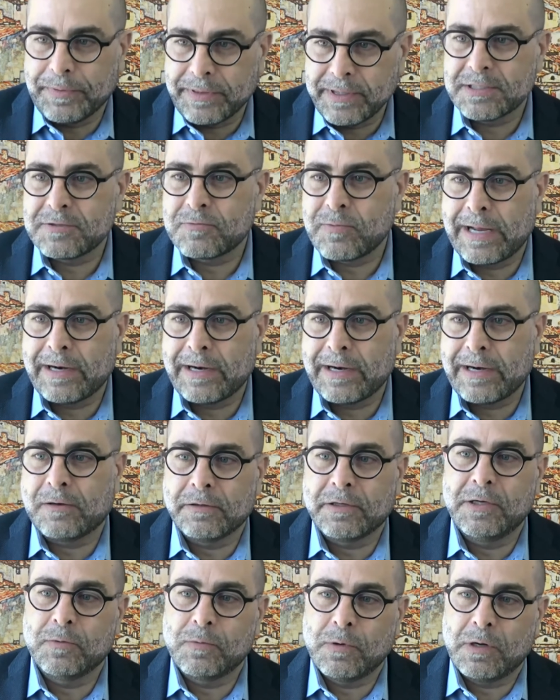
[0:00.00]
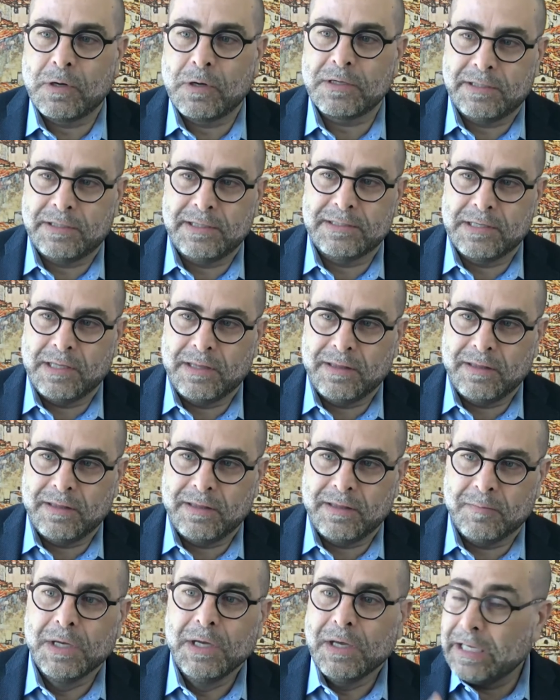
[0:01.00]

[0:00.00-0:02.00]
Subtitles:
this radical curiosity in them?